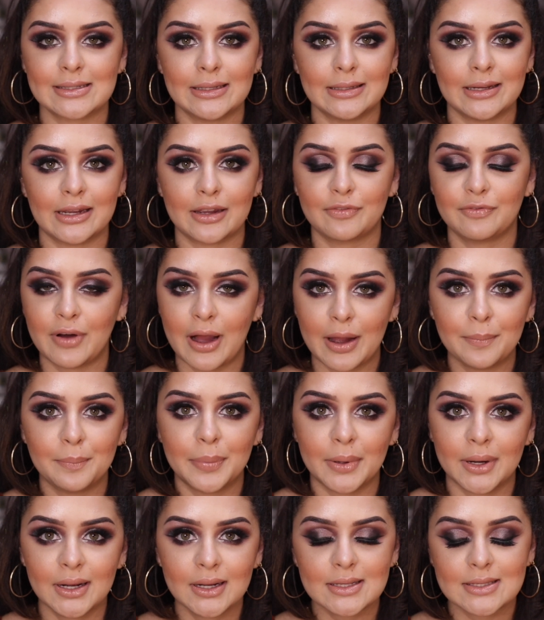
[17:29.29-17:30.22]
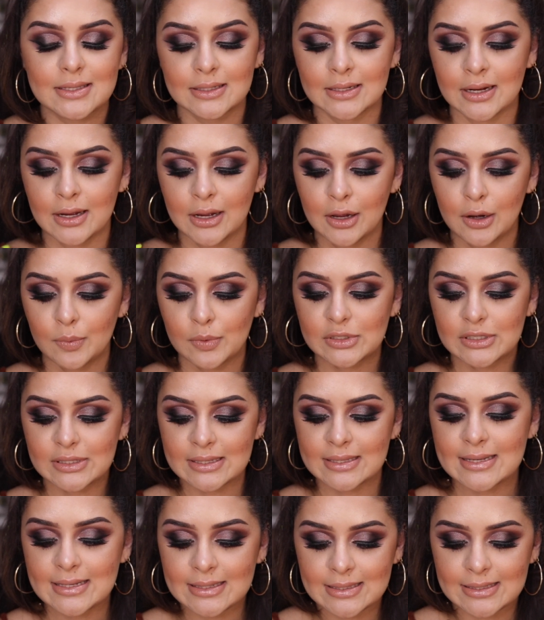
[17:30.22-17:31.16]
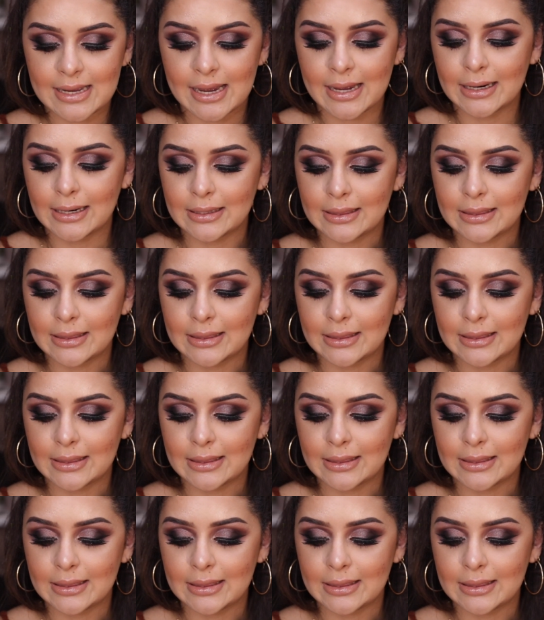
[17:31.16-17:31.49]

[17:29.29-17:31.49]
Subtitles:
than like $5, which is insane.